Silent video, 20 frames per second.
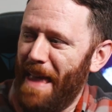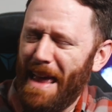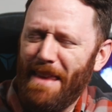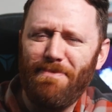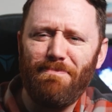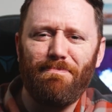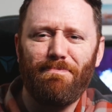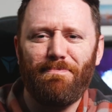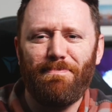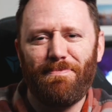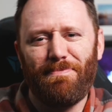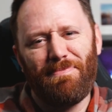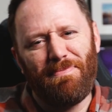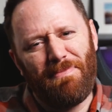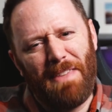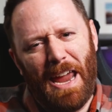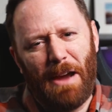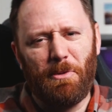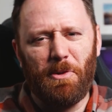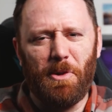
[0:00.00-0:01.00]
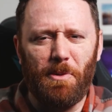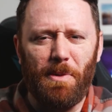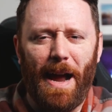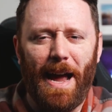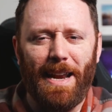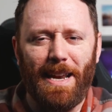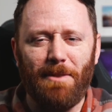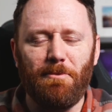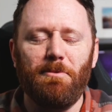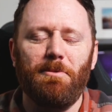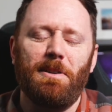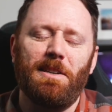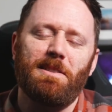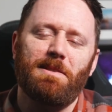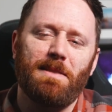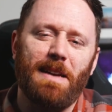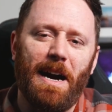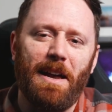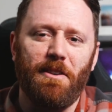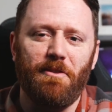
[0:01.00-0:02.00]
And they were right, it was
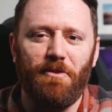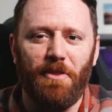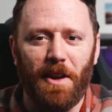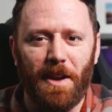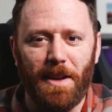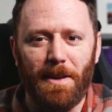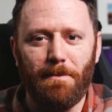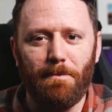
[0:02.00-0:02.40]
kind of funny,